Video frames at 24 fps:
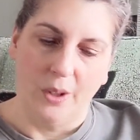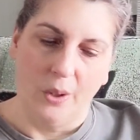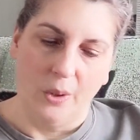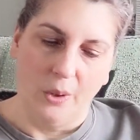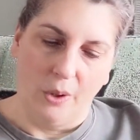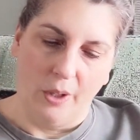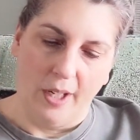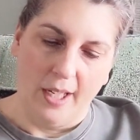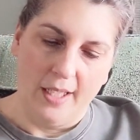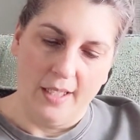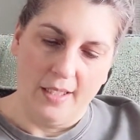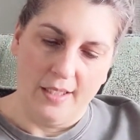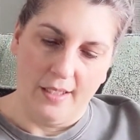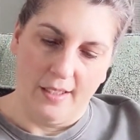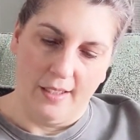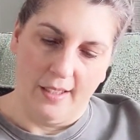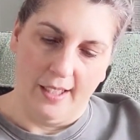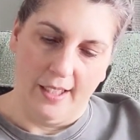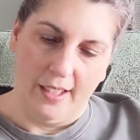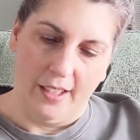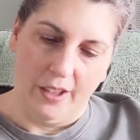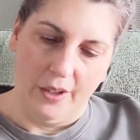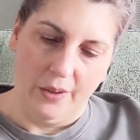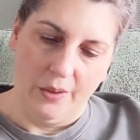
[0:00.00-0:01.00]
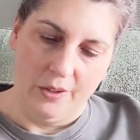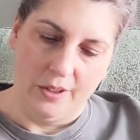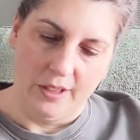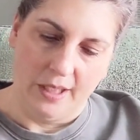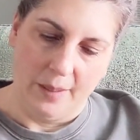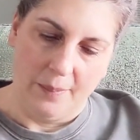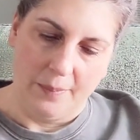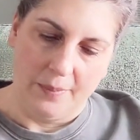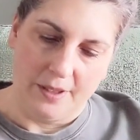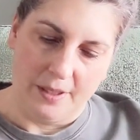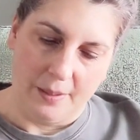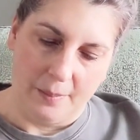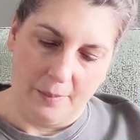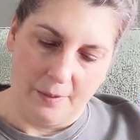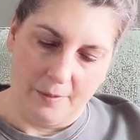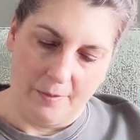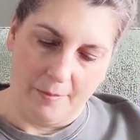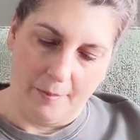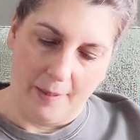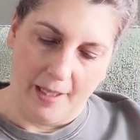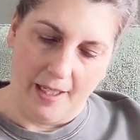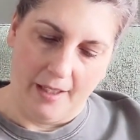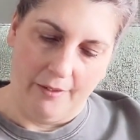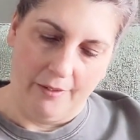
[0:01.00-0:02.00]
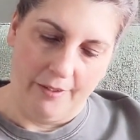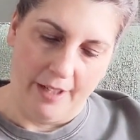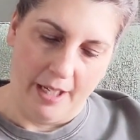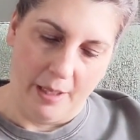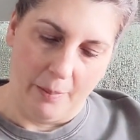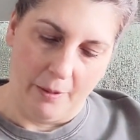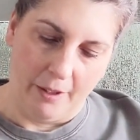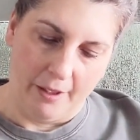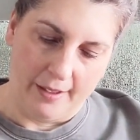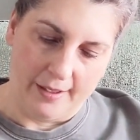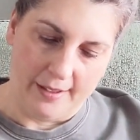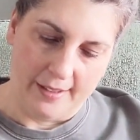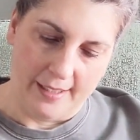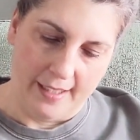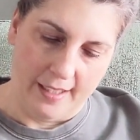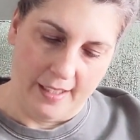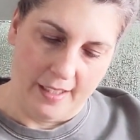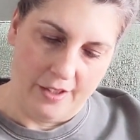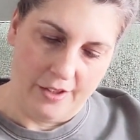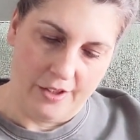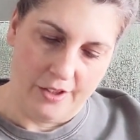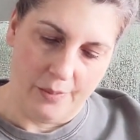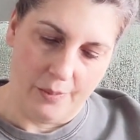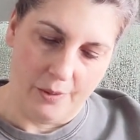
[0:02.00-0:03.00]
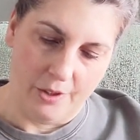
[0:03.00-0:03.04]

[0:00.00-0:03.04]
great to like use up some of my fabric stash,